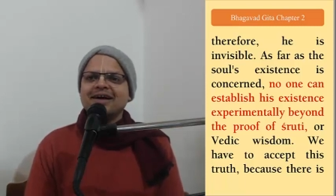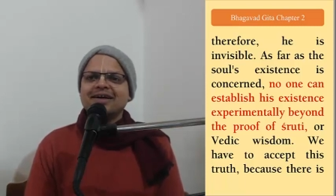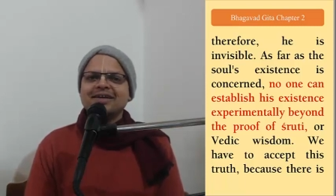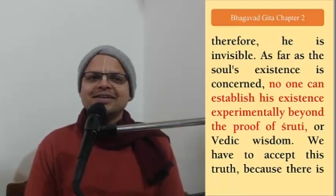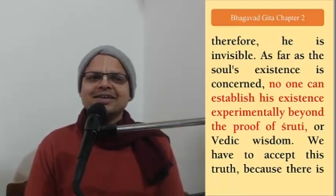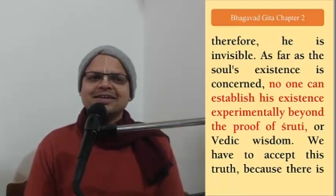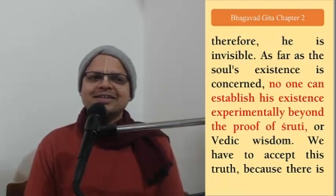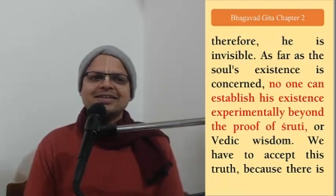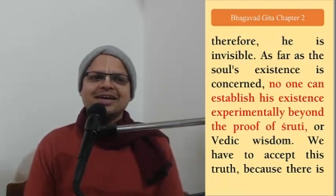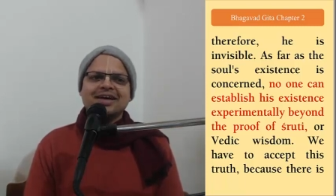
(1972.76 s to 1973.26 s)

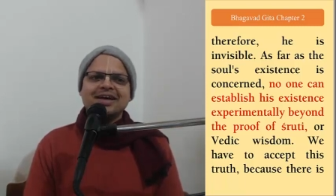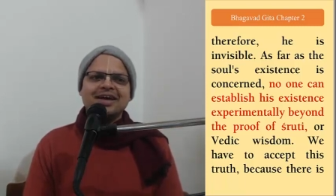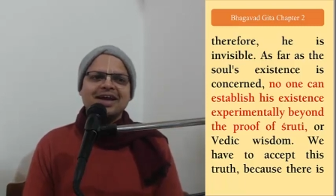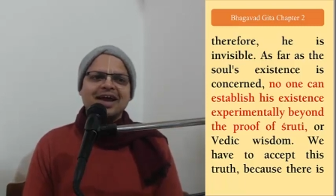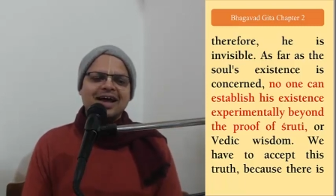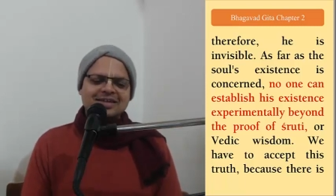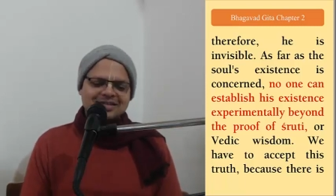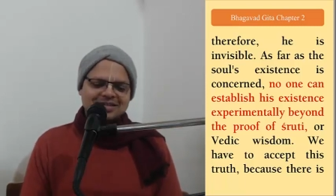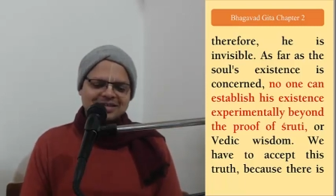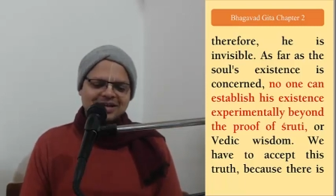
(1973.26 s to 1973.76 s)
the
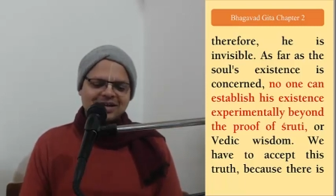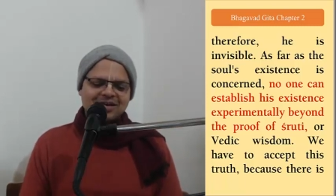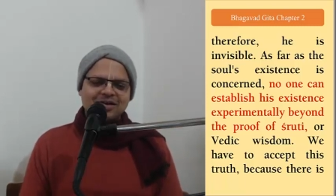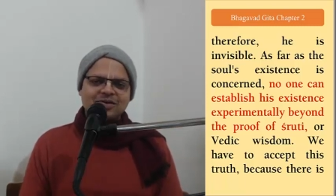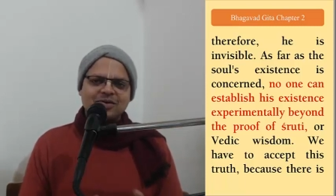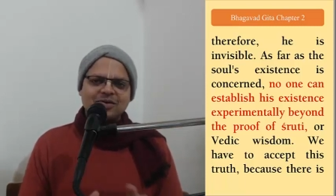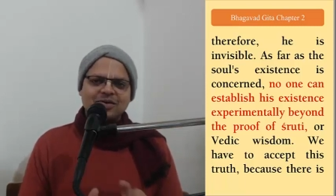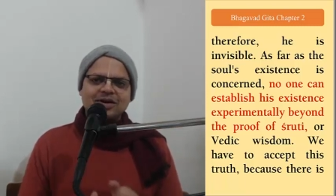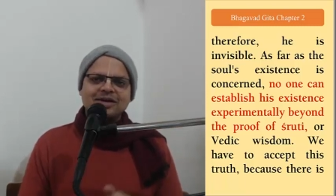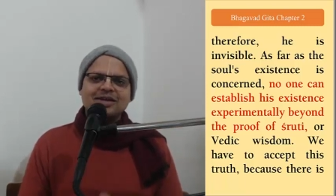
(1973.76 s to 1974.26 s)
glass
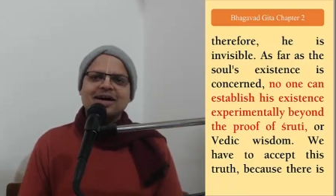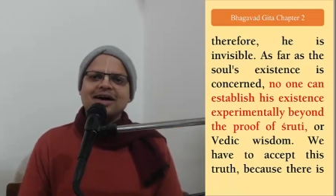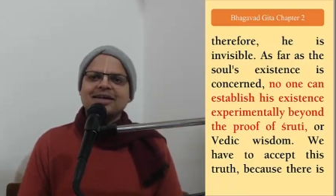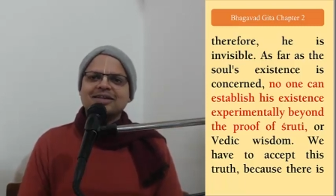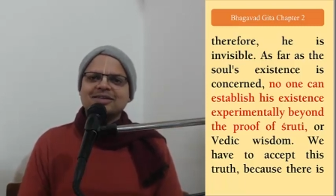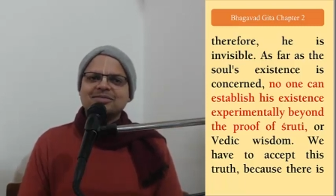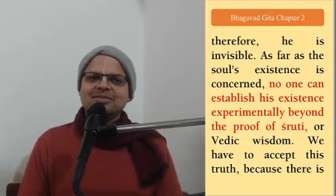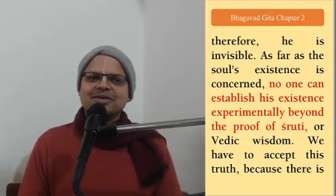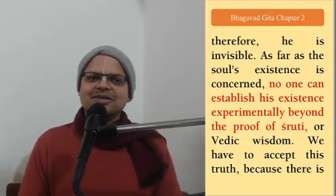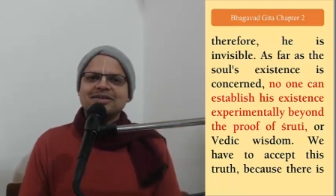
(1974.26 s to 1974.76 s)
cannot hold the
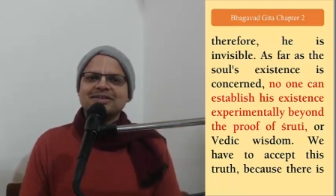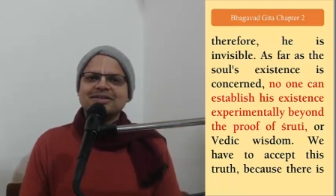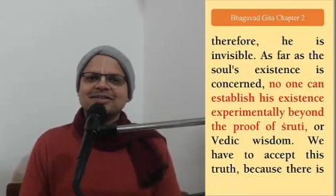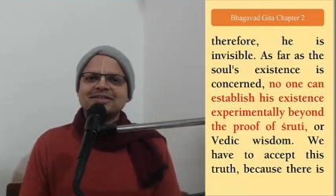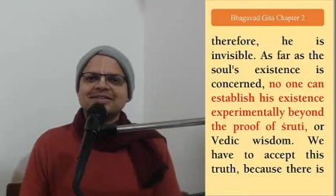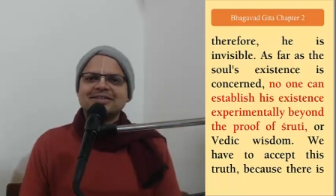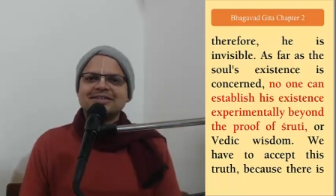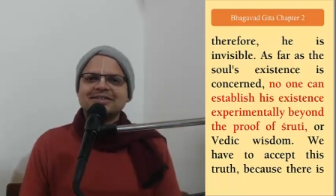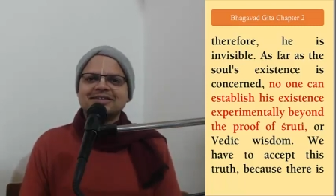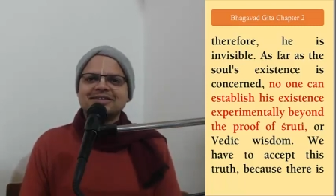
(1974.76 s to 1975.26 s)
Atma.
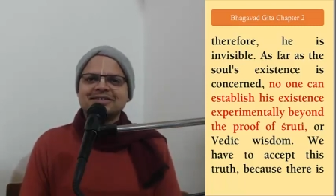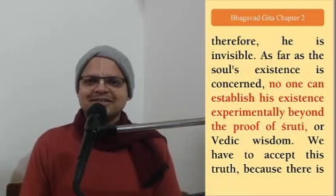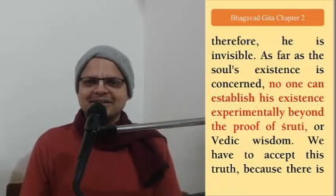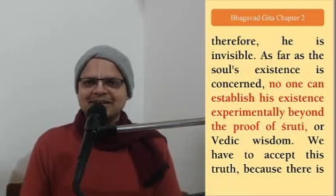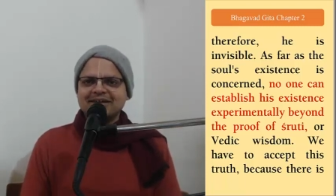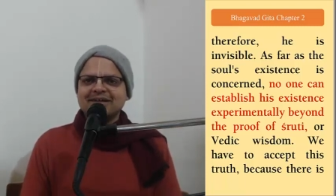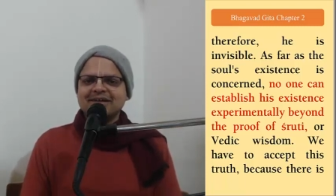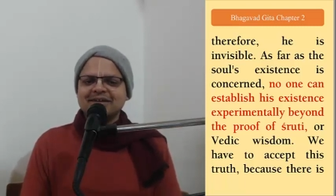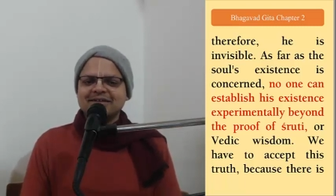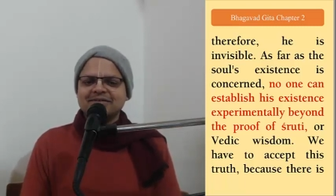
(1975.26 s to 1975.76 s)

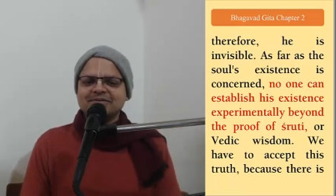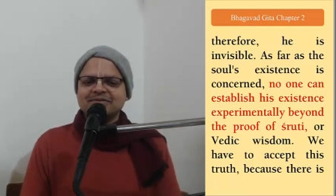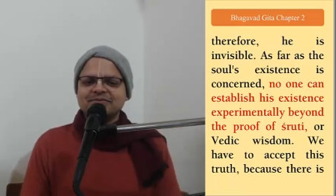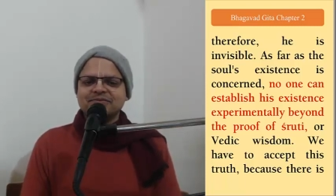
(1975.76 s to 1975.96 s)
Okay?